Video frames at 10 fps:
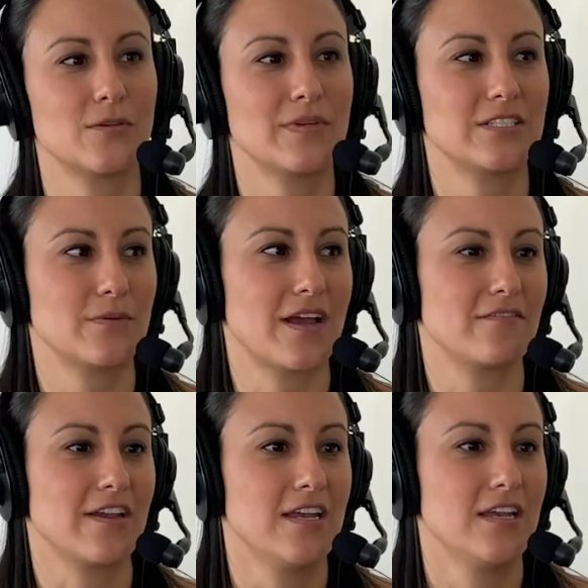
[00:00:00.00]
so we do
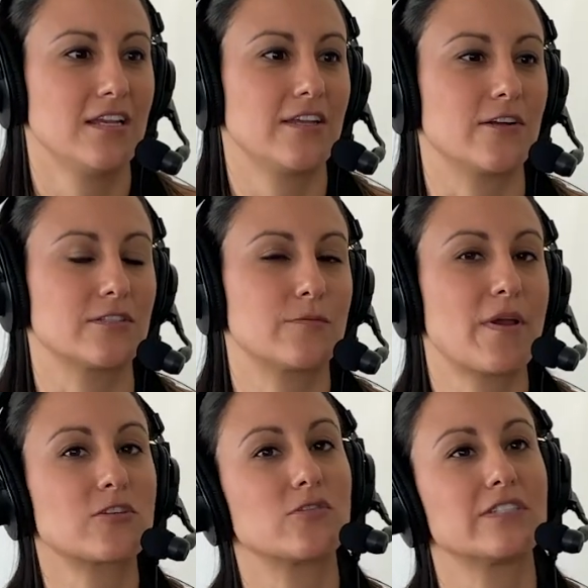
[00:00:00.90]
have you know
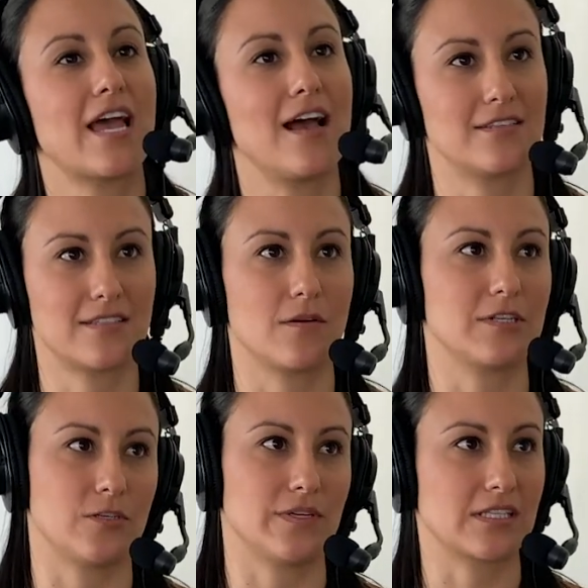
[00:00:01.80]
special tests that
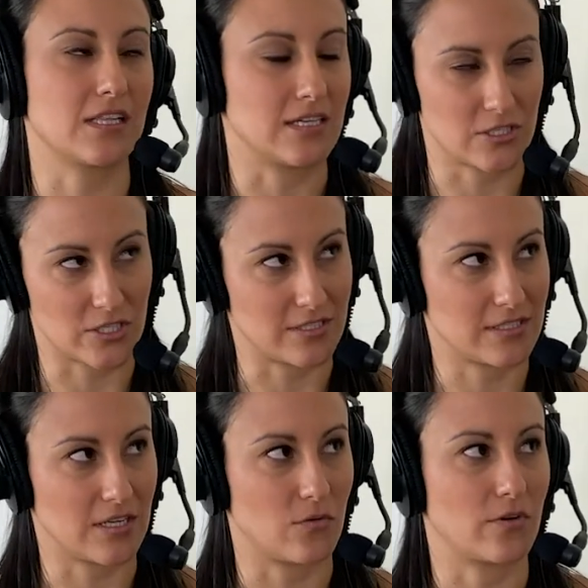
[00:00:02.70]
we do as
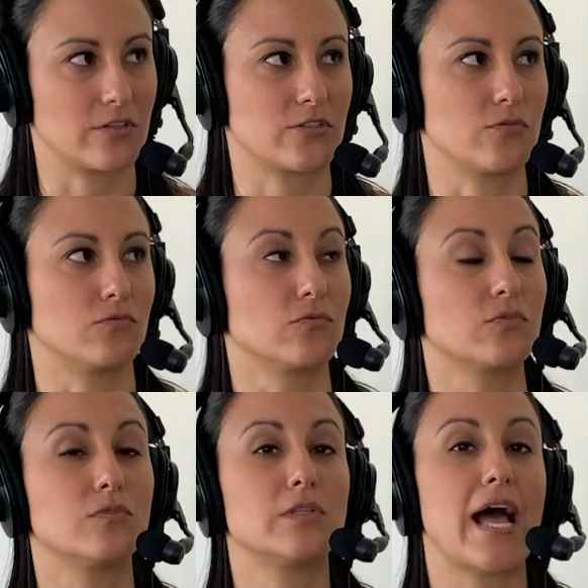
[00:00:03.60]
clinicians in order to
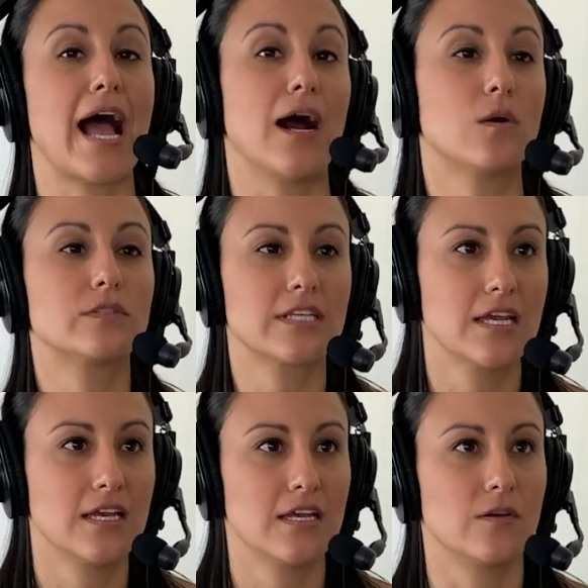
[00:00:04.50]
rule out
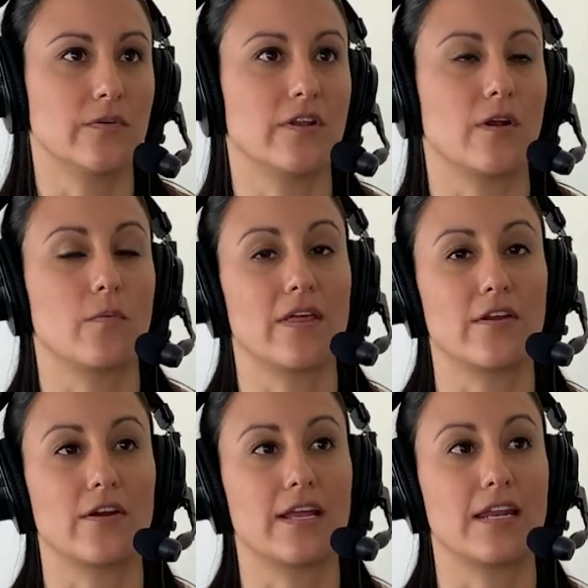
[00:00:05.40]
you know,
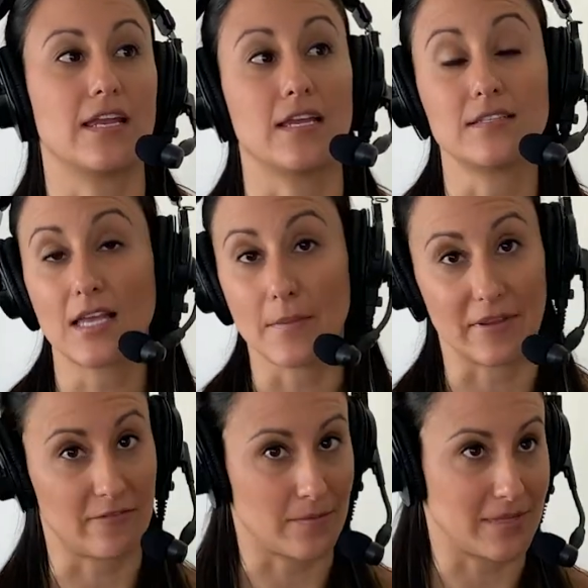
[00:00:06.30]
whether it is
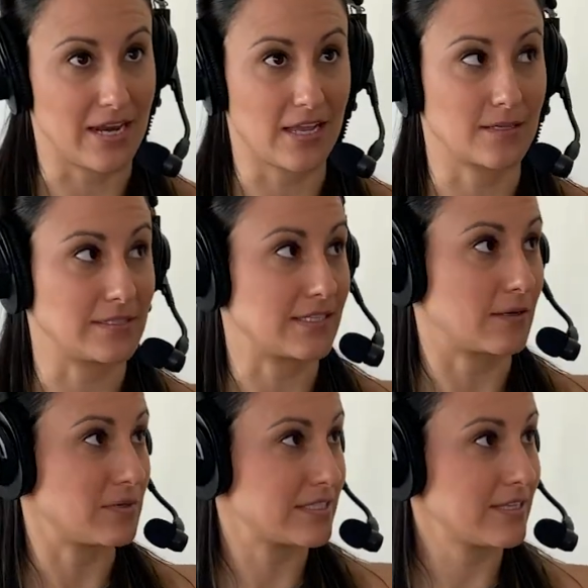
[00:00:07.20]
coming from the neck, because
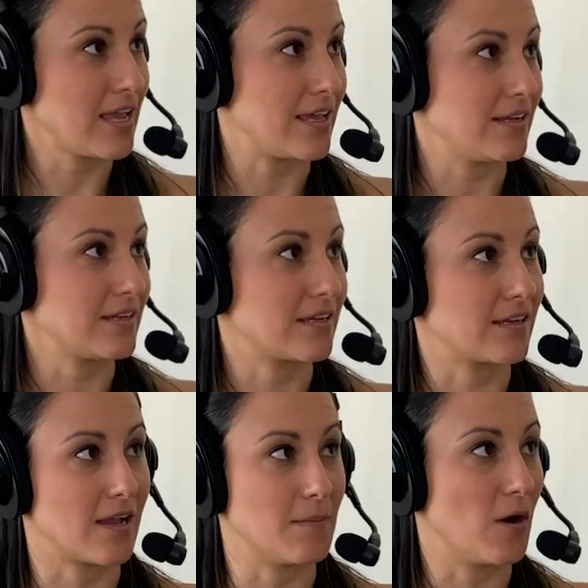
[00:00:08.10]
like we said, it
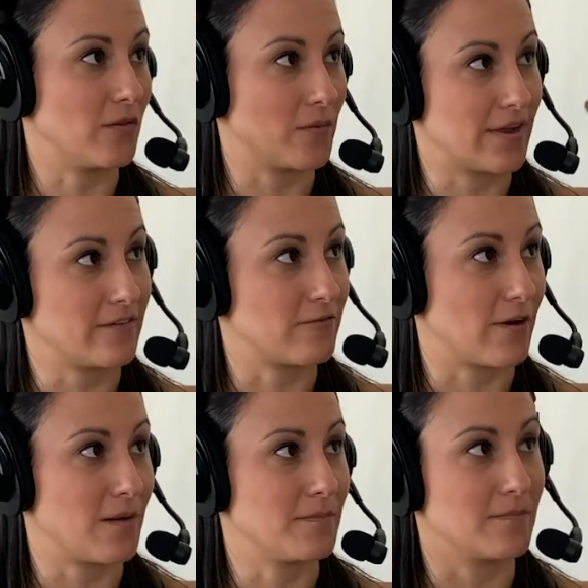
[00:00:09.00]
can come all the way
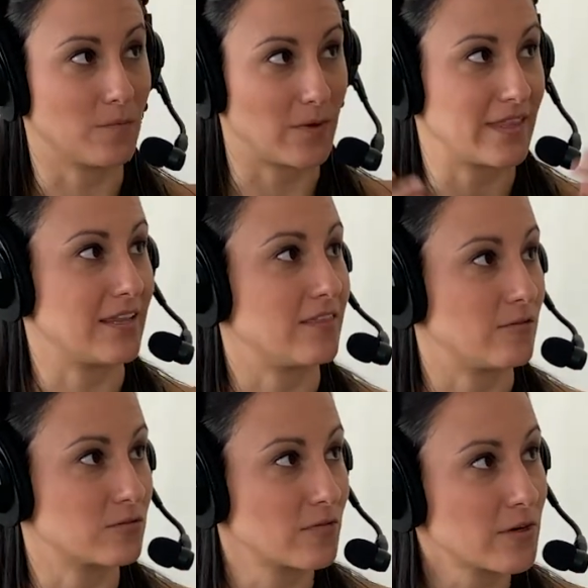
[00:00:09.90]
from within
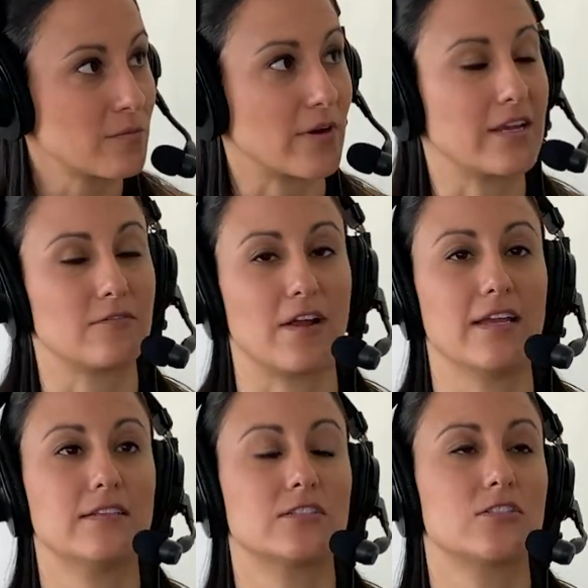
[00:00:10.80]
those vertebrae,
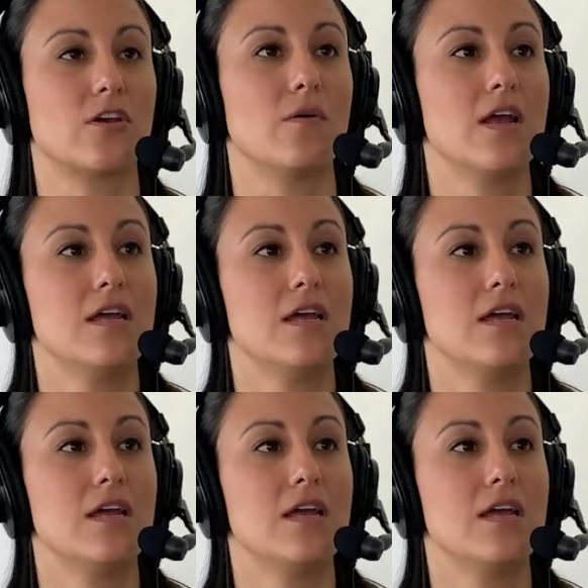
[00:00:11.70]
right? Mm-hmm. So